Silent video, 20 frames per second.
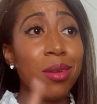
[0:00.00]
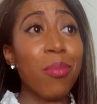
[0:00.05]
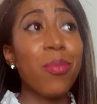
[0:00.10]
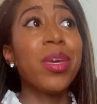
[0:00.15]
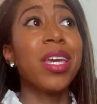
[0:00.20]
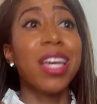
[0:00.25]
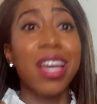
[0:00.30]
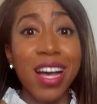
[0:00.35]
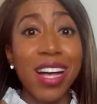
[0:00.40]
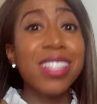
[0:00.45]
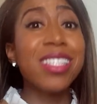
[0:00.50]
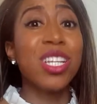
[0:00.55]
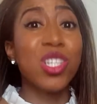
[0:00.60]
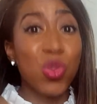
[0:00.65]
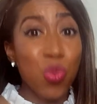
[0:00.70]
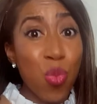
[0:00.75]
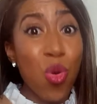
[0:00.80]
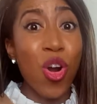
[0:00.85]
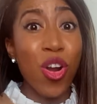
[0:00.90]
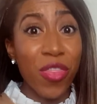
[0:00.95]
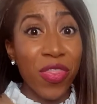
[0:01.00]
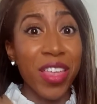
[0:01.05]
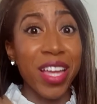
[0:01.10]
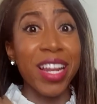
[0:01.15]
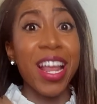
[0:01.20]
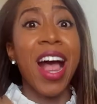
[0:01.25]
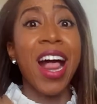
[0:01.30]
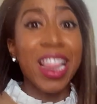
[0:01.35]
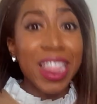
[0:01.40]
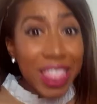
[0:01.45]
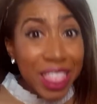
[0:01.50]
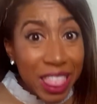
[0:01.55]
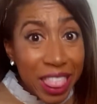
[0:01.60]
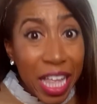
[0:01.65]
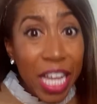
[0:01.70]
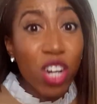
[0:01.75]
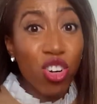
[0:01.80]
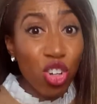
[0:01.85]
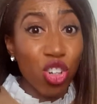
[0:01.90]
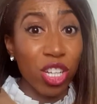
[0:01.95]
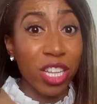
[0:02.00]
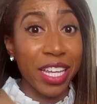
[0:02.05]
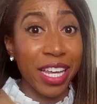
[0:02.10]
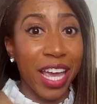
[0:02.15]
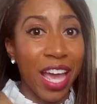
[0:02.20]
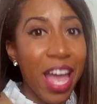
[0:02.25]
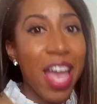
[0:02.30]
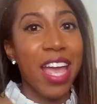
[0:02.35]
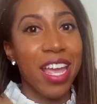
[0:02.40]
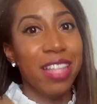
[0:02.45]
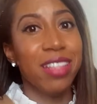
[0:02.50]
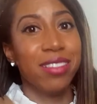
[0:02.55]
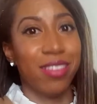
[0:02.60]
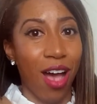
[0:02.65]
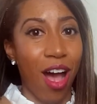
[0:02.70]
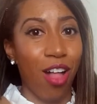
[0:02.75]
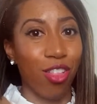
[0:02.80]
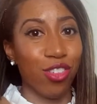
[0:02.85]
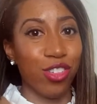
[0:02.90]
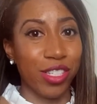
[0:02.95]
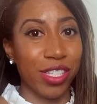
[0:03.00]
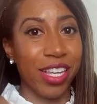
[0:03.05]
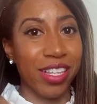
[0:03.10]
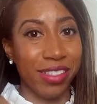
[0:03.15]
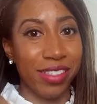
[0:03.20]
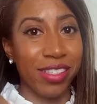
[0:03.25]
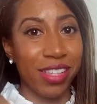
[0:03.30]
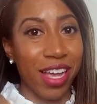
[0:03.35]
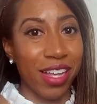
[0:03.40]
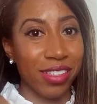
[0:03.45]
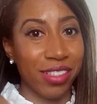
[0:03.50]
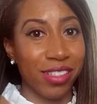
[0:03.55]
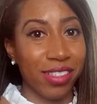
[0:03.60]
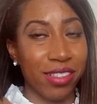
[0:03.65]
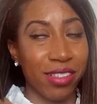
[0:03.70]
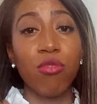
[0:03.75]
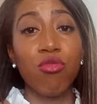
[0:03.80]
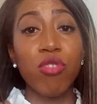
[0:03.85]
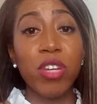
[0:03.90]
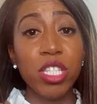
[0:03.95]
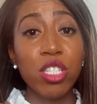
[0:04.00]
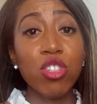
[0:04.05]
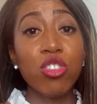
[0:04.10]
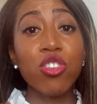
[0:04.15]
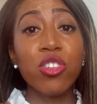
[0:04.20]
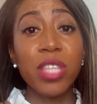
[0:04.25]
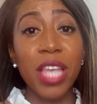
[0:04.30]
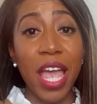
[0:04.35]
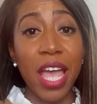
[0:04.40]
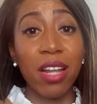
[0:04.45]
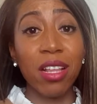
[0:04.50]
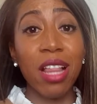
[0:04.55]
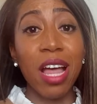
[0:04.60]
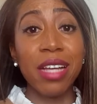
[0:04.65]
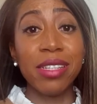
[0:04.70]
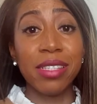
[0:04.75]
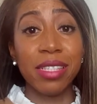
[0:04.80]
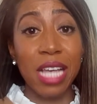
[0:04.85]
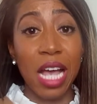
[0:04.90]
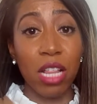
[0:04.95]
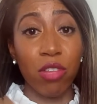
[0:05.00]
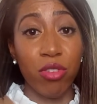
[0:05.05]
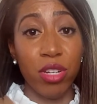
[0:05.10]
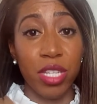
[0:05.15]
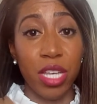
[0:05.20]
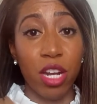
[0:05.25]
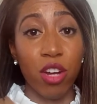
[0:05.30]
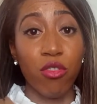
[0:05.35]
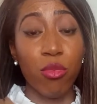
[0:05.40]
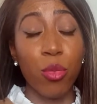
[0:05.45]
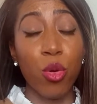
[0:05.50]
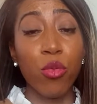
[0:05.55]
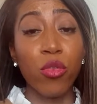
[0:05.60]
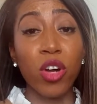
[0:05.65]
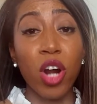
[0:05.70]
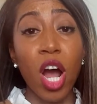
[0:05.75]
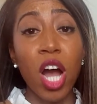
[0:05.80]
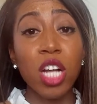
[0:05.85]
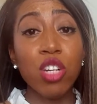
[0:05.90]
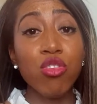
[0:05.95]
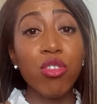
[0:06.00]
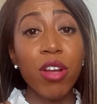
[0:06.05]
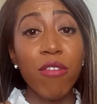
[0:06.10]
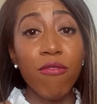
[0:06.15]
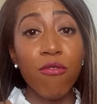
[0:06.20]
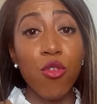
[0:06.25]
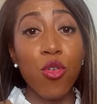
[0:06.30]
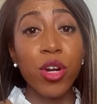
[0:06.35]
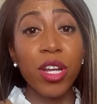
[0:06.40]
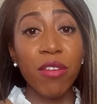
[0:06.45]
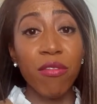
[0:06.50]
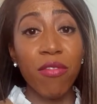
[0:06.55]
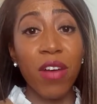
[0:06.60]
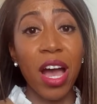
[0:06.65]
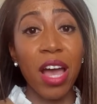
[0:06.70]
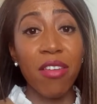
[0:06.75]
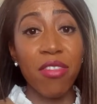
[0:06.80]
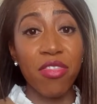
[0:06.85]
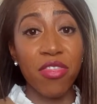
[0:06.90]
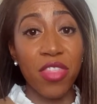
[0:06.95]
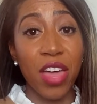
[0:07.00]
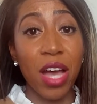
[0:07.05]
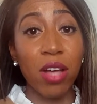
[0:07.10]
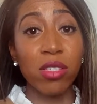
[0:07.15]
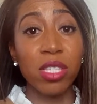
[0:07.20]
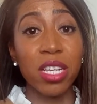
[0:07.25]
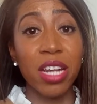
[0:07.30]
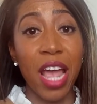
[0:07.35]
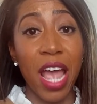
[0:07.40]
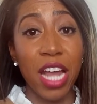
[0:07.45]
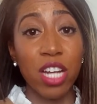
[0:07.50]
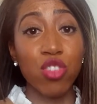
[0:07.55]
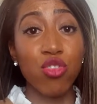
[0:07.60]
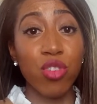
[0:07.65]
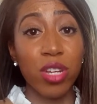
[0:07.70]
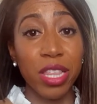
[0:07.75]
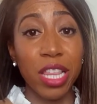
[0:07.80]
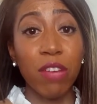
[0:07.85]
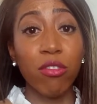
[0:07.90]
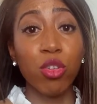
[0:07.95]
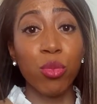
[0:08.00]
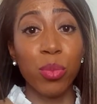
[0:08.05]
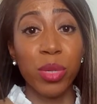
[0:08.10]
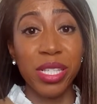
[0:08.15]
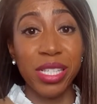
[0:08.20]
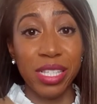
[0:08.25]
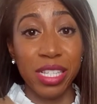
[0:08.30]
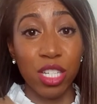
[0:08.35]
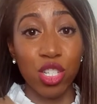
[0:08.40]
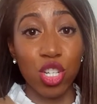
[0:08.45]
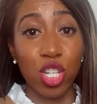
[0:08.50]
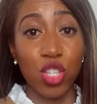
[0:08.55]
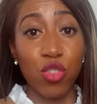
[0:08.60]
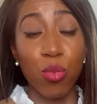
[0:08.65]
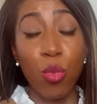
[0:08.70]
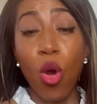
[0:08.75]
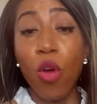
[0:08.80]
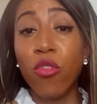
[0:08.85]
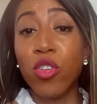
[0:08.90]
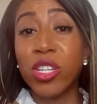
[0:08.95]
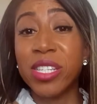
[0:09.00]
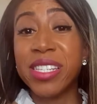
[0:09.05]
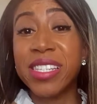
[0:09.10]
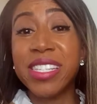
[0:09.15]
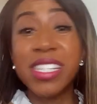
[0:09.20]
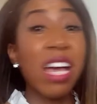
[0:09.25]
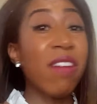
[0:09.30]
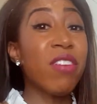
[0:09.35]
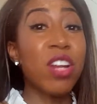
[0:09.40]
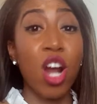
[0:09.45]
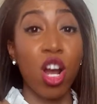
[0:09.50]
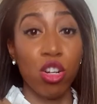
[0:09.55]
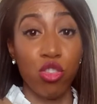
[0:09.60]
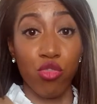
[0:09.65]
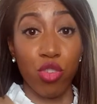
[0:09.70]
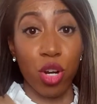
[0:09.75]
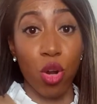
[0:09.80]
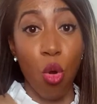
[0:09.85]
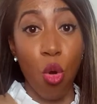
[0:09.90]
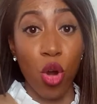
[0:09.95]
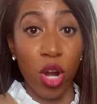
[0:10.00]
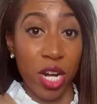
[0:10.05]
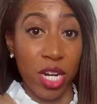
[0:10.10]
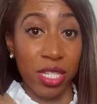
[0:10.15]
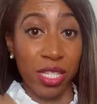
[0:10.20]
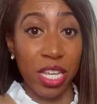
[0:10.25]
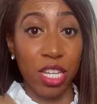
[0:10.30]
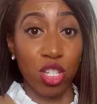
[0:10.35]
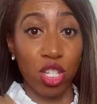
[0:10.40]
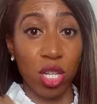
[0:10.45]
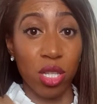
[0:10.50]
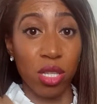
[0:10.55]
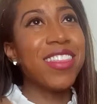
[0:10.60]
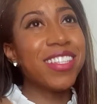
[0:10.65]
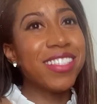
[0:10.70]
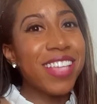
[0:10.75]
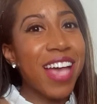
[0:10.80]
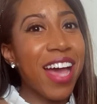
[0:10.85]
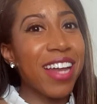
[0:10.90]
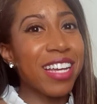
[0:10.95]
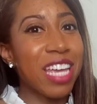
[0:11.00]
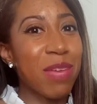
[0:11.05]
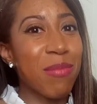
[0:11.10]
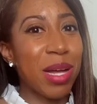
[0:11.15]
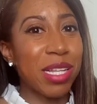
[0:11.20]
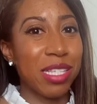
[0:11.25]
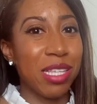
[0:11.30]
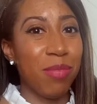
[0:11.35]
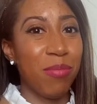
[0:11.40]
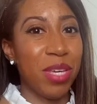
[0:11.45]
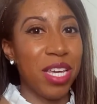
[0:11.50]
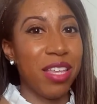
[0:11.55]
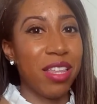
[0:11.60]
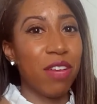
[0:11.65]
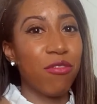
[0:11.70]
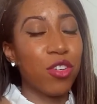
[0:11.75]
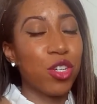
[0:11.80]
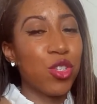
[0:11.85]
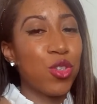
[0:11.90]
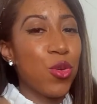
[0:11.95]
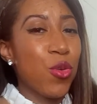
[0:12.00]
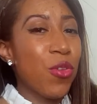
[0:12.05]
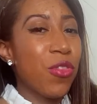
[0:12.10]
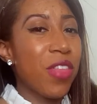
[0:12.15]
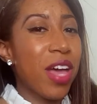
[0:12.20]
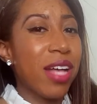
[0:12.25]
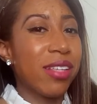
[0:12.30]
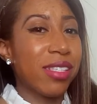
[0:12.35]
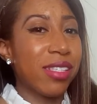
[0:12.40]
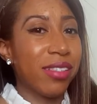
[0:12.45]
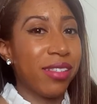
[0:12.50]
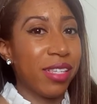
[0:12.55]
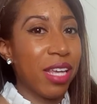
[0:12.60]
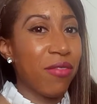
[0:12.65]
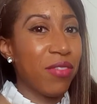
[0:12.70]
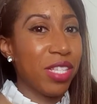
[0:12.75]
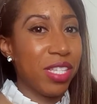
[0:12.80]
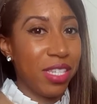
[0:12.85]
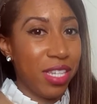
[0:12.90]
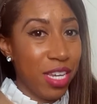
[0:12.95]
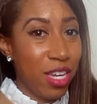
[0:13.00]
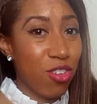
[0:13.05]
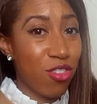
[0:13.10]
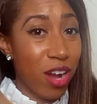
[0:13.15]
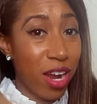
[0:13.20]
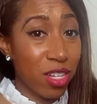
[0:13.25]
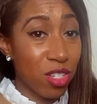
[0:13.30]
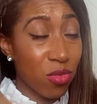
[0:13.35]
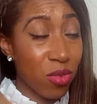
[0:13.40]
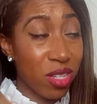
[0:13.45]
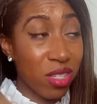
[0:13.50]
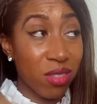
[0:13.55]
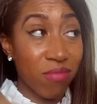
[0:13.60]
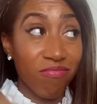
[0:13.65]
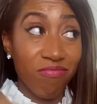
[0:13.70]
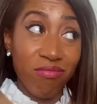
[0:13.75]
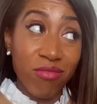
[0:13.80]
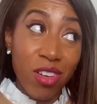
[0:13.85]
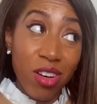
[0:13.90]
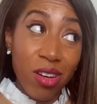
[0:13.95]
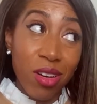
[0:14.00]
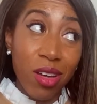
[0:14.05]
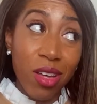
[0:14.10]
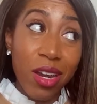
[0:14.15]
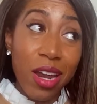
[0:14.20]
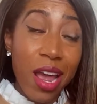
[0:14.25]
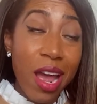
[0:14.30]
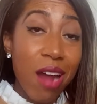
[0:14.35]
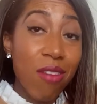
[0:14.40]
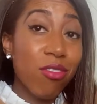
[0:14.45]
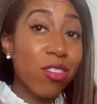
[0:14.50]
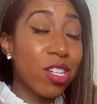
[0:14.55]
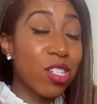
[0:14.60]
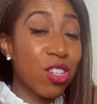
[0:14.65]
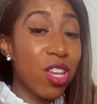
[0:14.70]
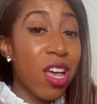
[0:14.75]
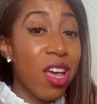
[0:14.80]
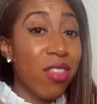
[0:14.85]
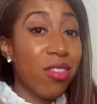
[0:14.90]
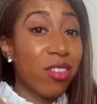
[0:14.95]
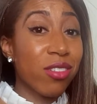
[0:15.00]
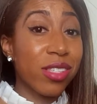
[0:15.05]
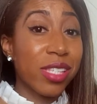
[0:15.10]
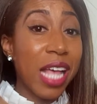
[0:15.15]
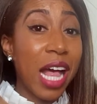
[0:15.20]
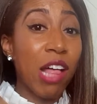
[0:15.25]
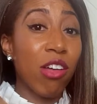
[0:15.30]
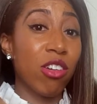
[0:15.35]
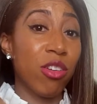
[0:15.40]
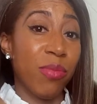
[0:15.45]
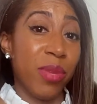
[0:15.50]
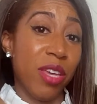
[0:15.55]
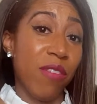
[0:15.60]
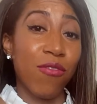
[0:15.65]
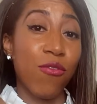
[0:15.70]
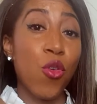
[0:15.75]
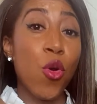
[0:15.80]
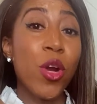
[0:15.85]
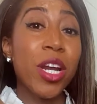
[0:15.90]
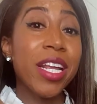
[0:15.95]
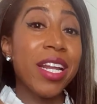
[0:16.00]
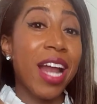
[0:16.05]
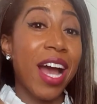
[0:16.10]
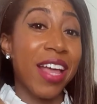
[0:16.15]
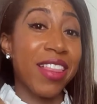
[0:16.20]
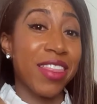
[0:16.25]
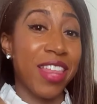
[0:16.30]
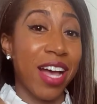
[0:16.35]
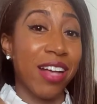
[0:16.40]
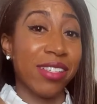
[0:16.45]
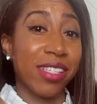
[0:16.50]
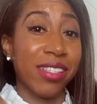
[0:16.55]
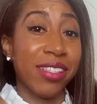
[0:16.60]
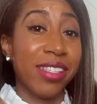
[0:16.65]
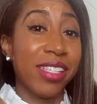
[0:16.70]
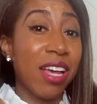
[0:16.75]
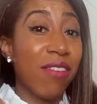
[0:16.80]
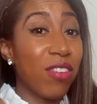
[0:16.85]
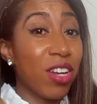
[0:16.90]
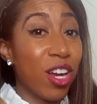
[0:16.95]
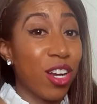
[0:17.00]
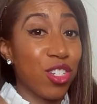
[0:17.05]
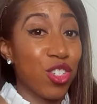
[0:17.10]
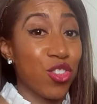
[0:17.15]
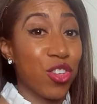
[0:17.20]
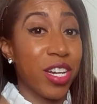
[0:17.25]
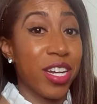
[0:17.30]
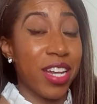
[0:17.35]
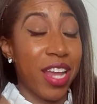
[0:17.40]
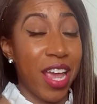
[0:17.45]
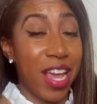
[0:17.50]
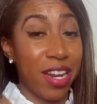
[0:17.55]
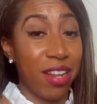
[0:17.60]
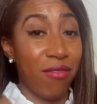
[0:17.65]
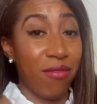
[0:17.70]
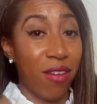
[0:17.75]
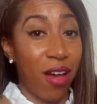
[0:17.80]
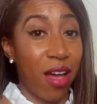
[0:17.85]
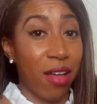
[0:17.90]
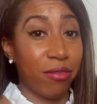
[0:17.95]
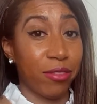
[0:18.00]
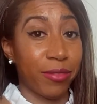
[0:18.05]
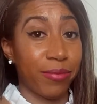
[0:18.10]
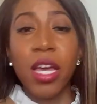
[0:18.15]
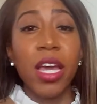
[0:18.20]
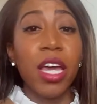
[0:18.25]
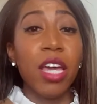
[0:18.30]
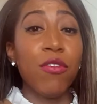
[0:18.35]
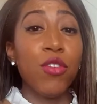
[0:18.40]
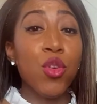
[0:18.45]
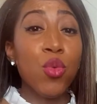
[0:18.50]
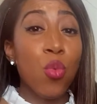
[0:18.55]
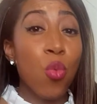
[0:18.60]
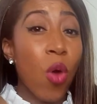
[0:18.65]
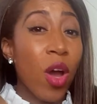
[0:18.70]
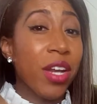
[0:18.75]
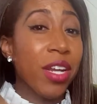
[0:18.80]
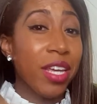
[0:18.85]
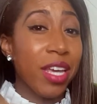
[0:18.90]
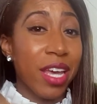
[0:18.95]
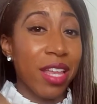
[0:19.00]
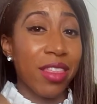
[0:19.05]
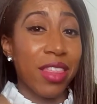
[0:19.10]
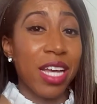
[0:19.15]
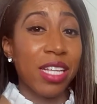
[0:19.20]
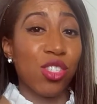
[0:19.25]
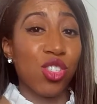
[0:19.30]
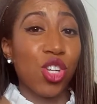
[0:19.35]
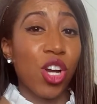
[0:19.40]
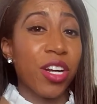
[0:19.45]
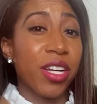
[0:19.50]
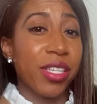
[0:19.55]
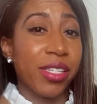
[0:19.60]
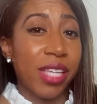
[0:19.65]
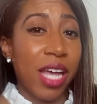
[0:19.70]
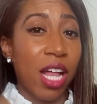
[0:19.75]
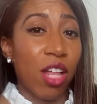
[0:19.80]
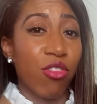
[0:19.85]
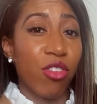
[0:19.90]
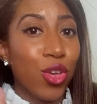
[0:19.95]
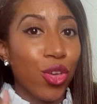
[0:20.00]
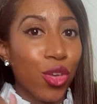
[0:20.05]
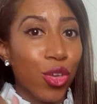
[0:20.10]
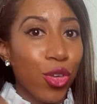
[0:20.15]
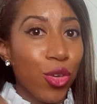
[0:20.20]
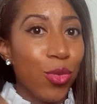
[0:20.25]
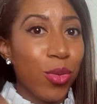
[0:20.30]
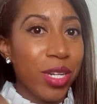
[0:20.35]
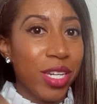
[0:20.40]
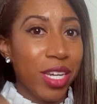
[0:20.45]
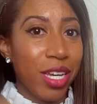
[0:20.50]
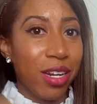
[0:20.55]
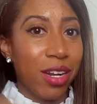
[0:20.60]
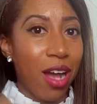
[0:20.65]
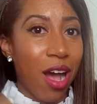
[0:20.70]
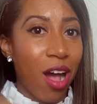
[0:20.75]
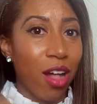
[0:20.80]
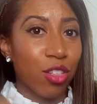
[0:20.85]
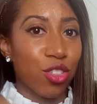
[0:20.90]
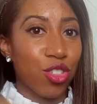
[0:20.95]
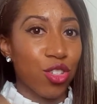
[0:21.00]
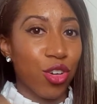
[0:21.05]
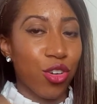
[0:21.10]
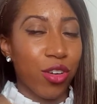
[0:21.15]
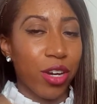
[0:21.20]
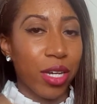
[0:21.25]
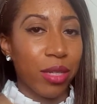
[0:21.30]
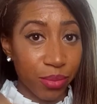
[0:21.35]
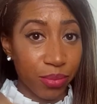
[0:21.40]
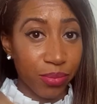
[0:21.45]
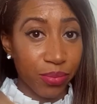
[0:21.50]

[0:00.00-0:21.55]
Because it's worth it, literally, in dollars and cents. Researchers analyzed salary data from over 145,000 entry-level positions from over 700 organizations. And the data came out to be that for 2017 graduates, on average, their salary would be $49,785. If you want to get that starting salary, you would need a college degree.